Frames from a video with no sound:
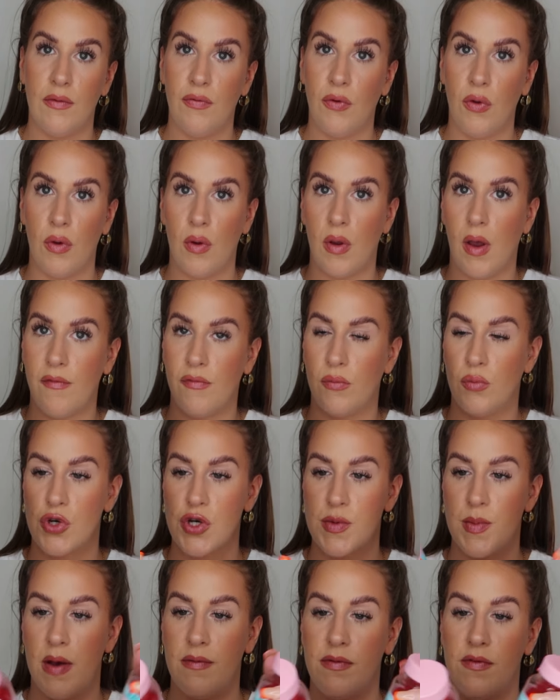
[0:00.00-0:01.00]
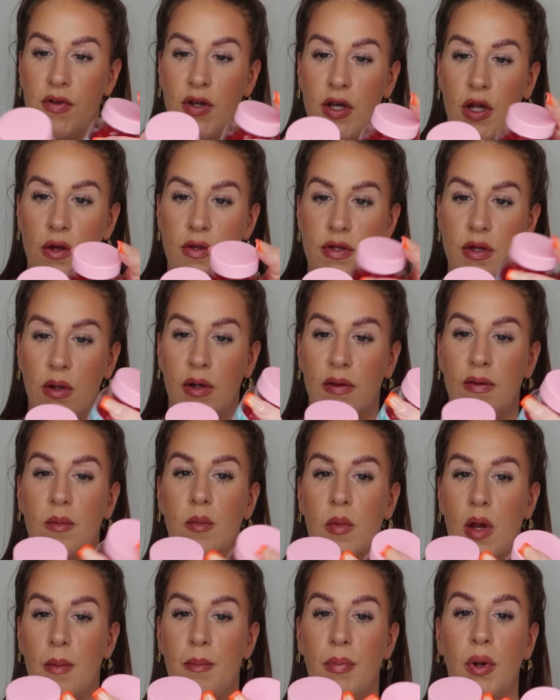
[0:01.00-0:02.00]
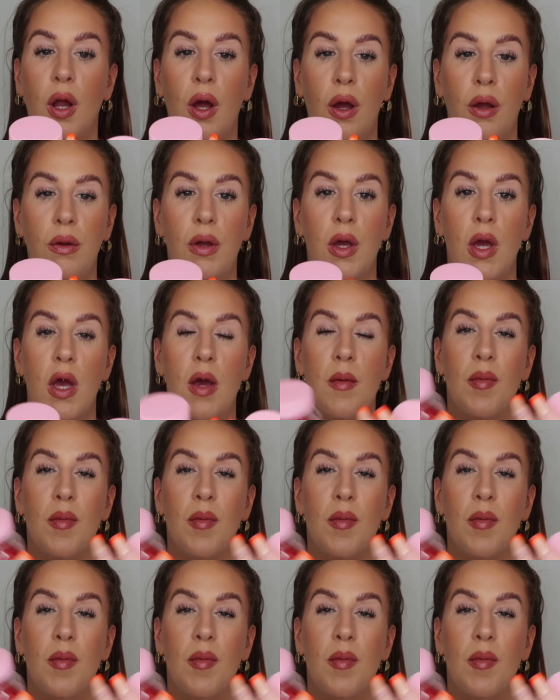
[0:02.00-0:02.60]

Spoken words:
If you haven't watched my other videos, I'll link them down below.